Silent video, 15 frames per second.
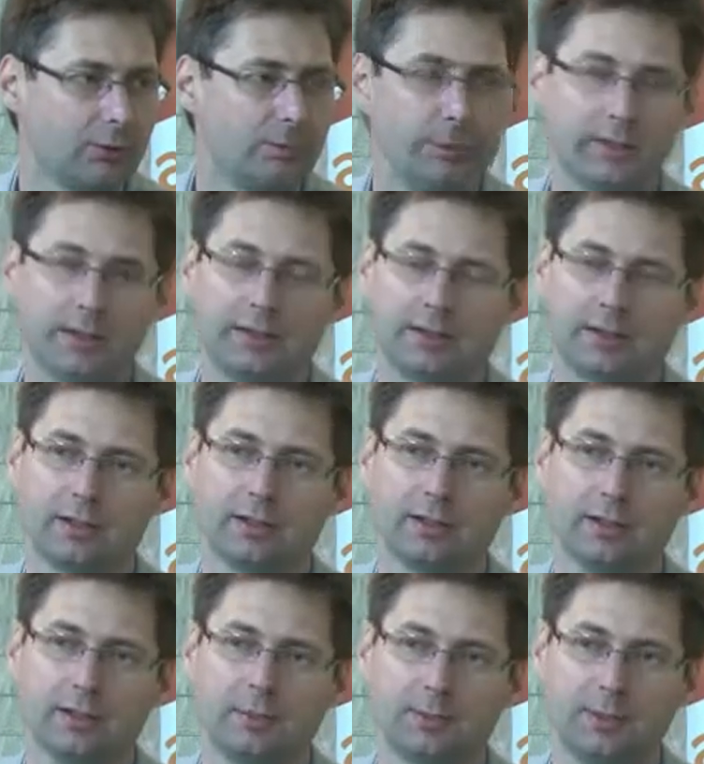pick
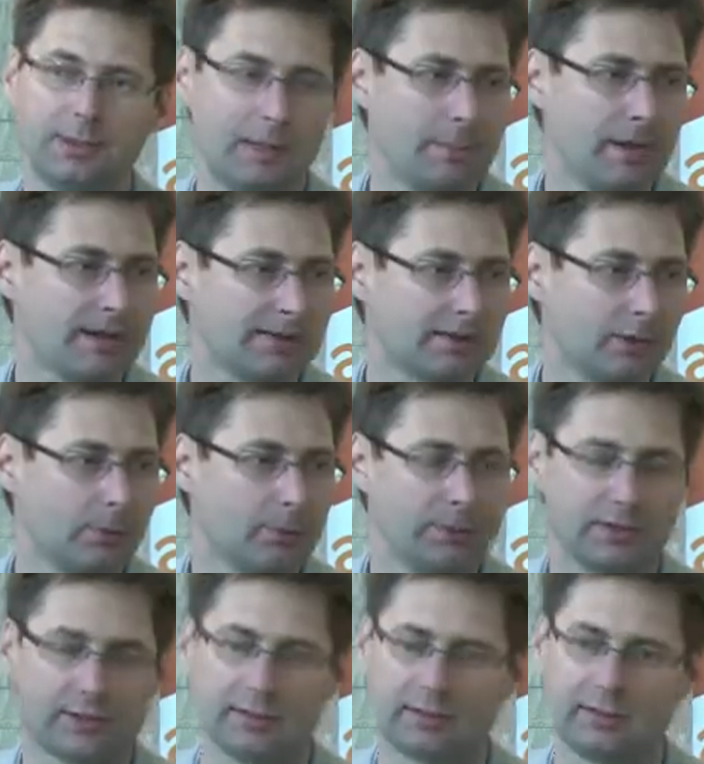the best
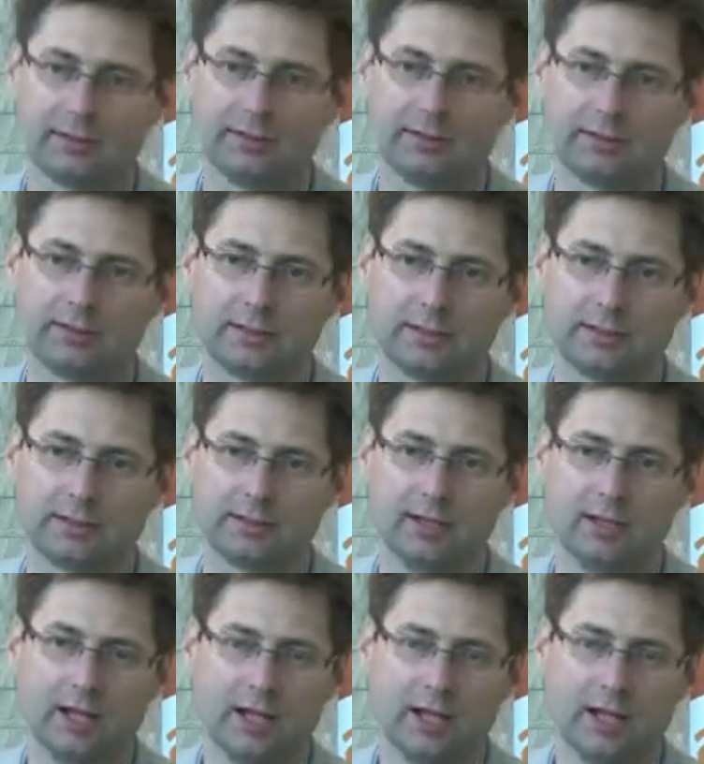topics and